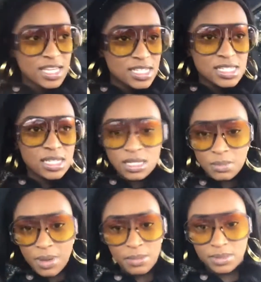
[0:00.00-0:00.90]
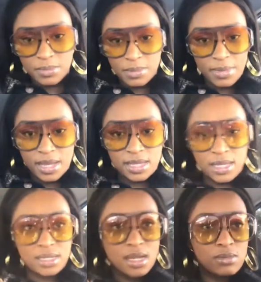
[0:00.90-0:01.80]
instantly popped up in my
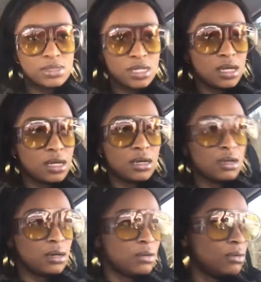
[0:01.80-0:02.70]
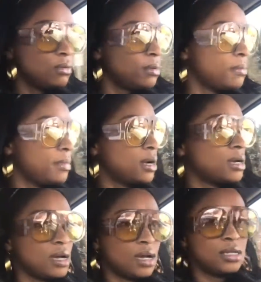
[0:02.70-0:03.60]
head, and I was like, oh my
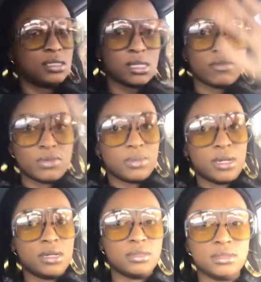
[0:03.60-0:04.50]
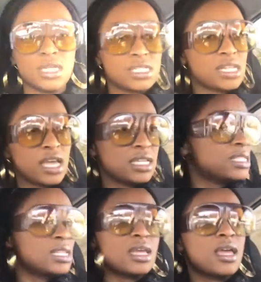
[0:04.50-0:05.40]
God, it's everywhere. It's like
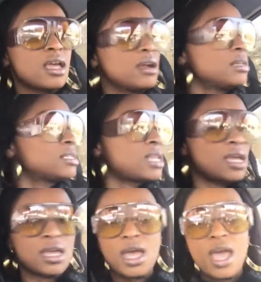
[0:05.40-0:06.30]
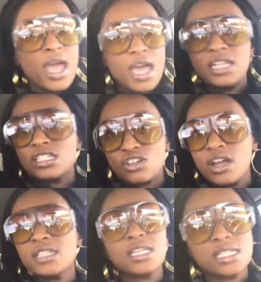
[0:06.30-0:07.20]
it's in the air. It's like, and it's
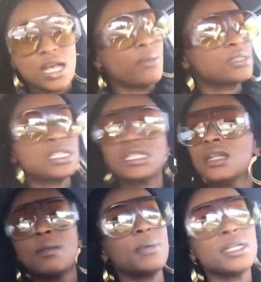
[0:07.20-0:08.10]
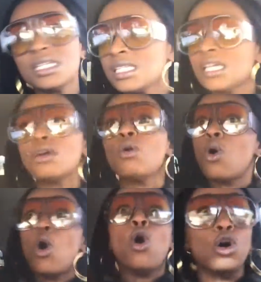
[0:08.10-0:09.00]
crazy because I was listening to Beanie Siegel
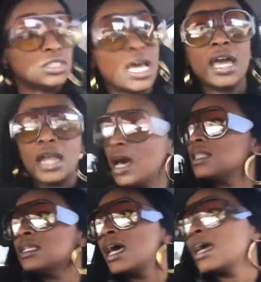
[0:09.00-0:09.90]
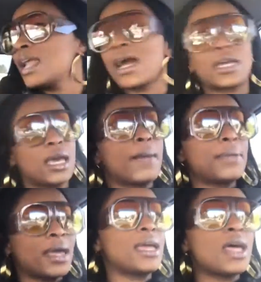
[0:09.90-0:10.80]
all day the other day, and I kept
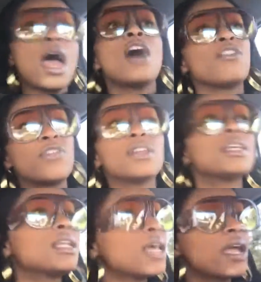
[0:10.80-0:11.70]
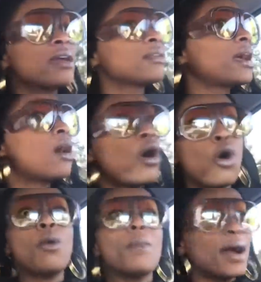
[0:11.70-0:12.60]
playing Feel It in the Air, like,
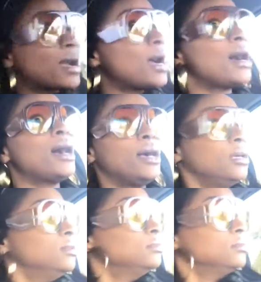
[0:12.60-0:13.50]
oh my God.